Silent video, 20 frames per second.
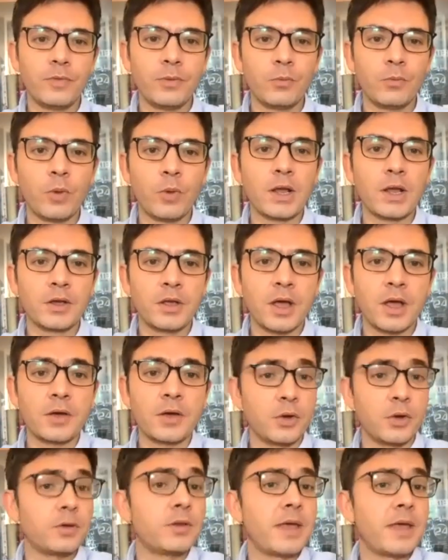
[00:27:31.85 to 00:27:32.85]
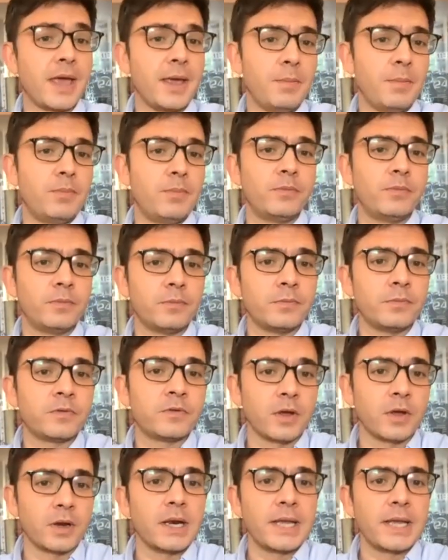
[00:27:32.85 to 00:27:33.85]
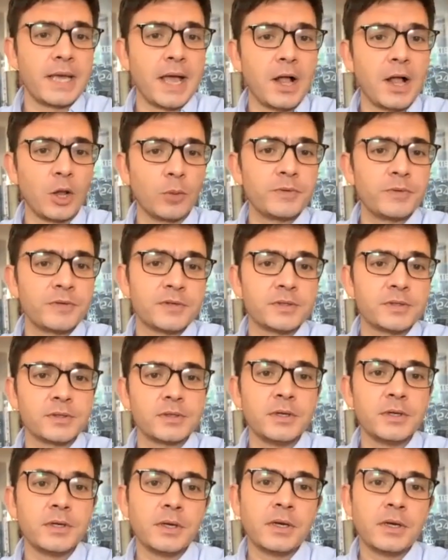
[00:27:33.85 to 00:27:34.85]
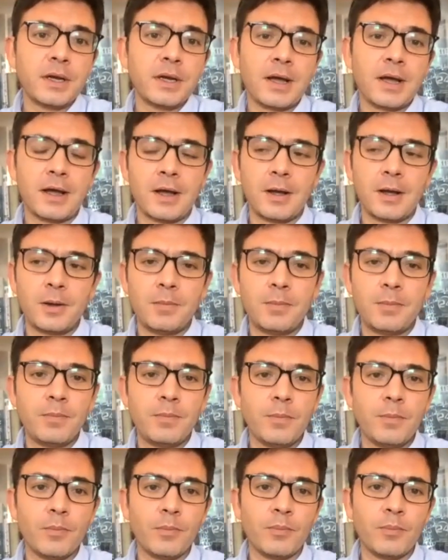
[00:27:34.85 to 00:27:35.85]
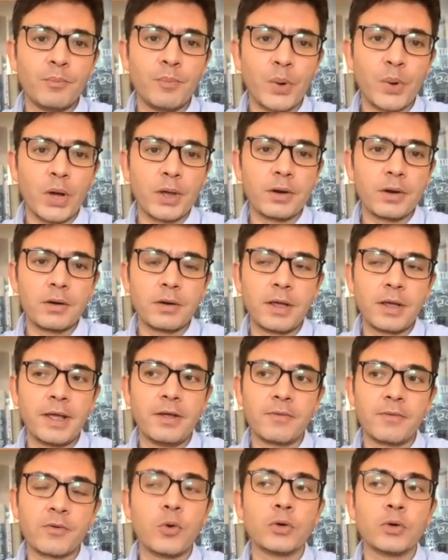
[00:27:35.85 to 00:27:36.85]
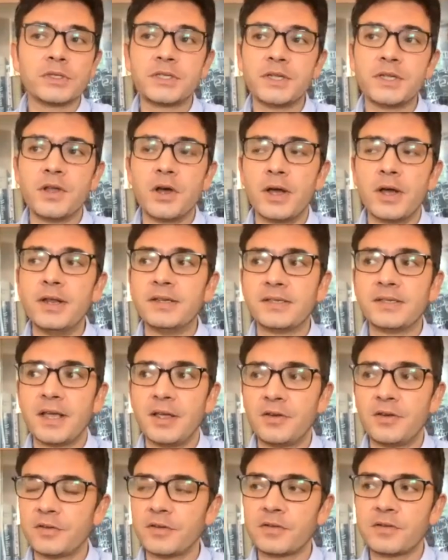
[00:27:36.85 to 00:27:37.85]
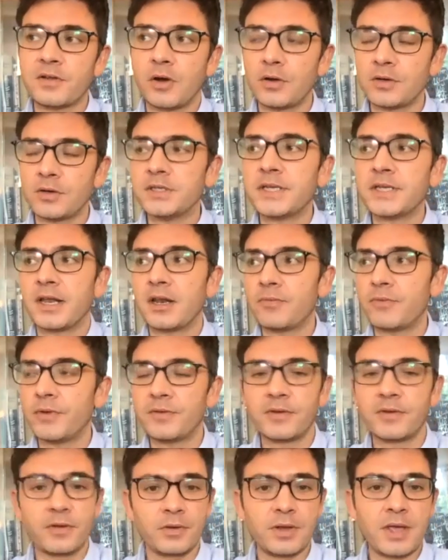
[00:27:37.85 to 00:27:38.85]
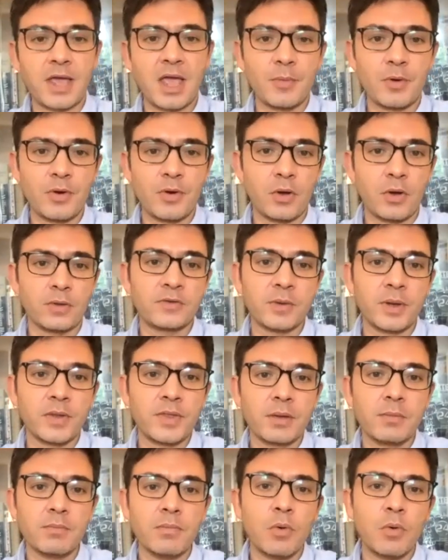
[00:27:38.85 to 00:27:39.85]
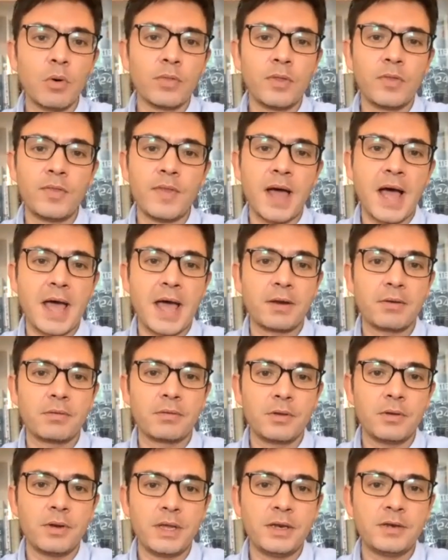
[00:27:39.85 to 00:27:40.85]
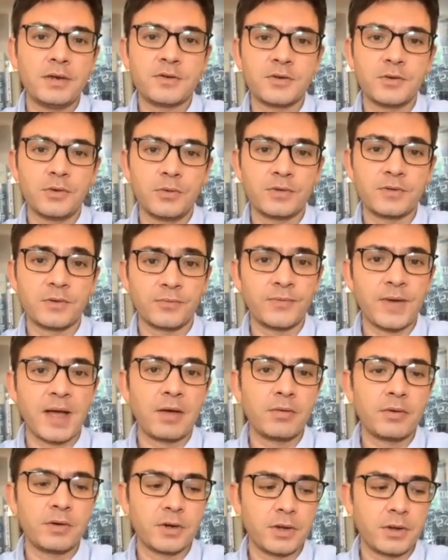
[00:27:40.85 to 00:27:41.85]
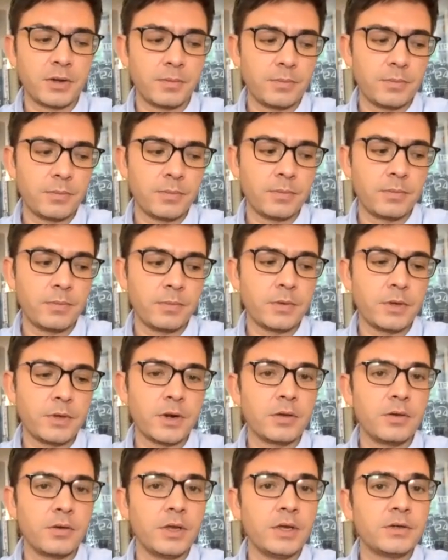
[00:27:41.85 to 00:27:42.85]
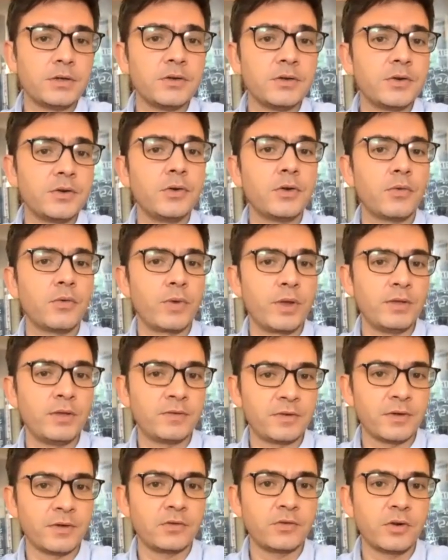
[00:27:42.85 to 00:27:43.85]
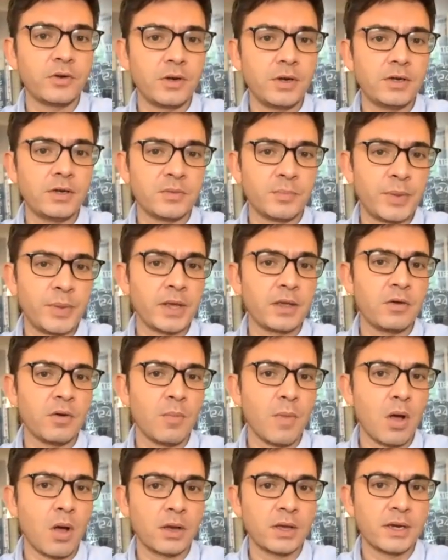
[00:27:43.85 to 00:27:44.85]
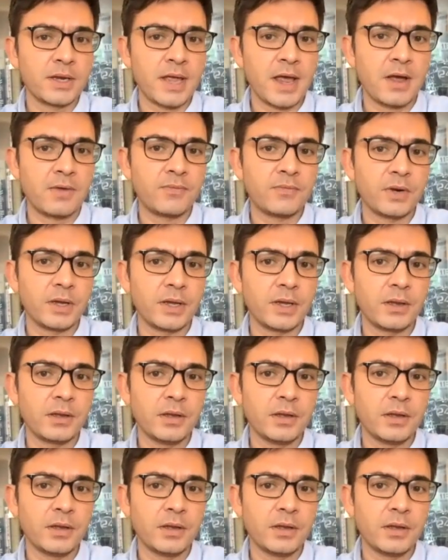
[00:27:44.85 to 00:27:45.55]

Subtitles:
Well, a good game certainly helps. But of course, in the early stages, it's hard to tell if it's a good game or not. So I think more than that, you need to, as a founder, you need to do your research and you need to pick your market carefully.